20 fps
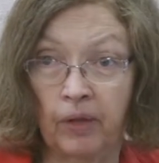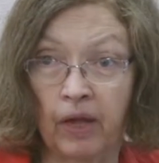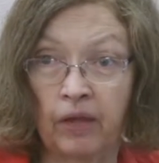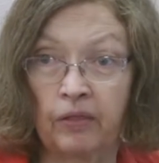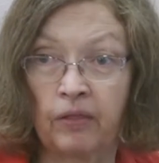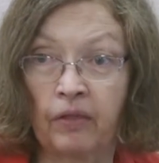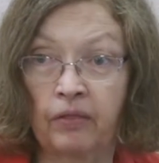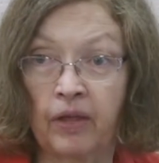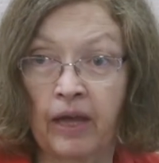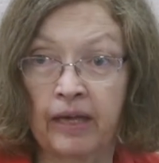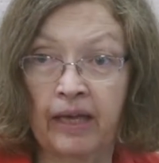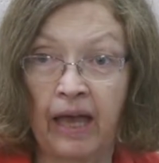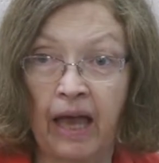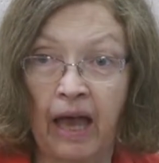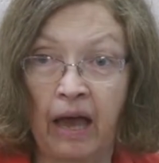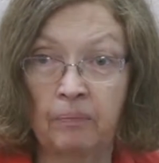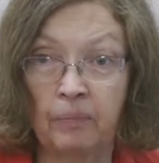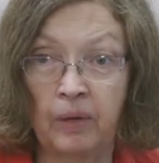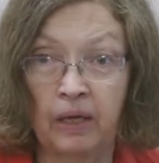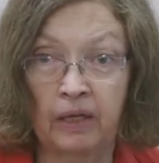And then they
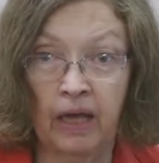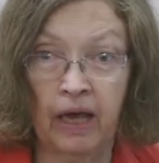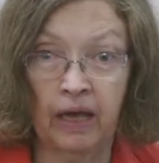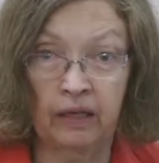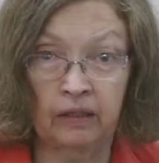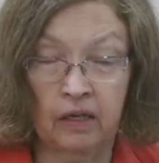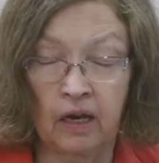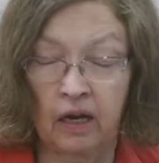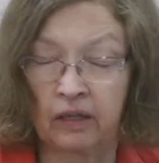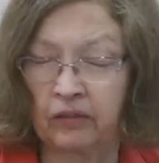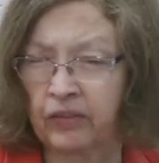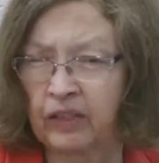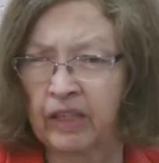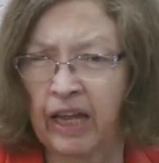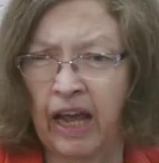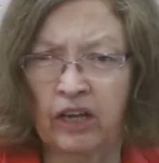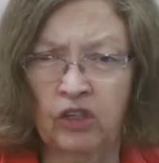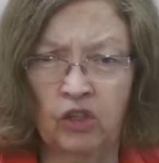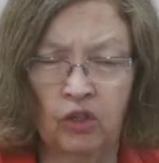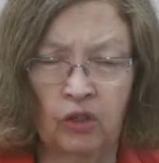cap it at kind of a
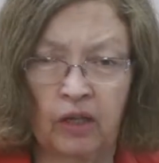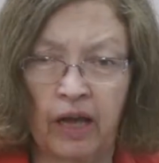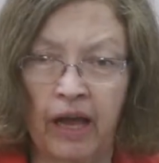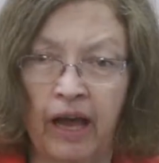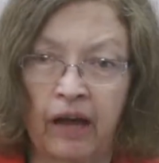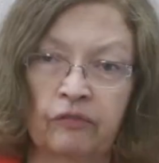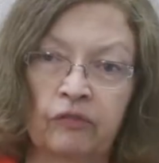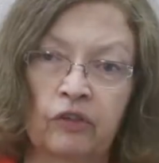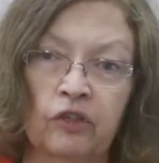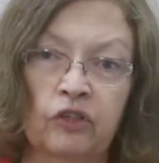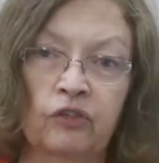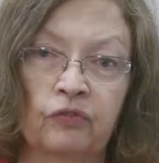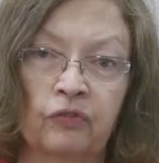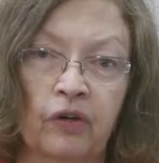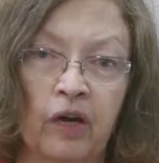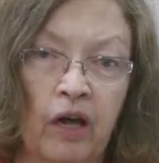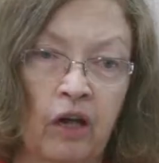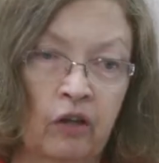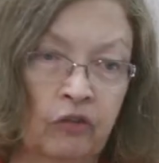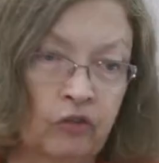national average
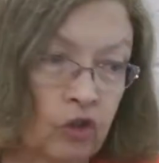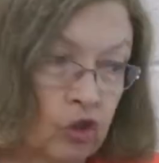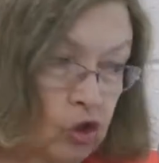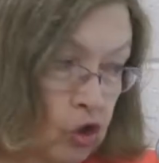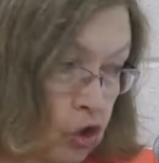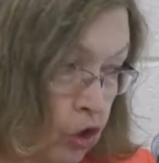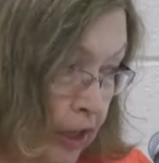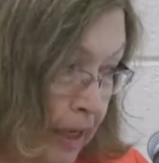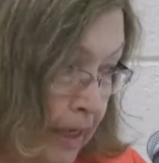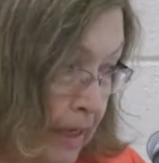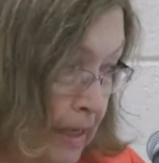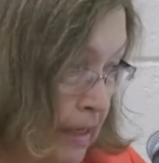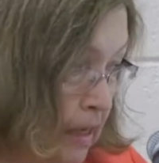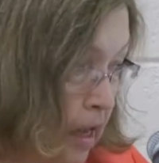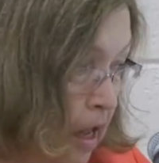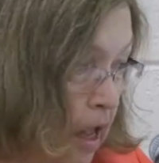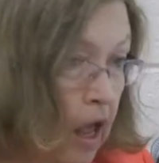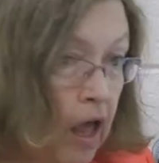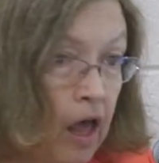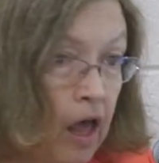for health insurance.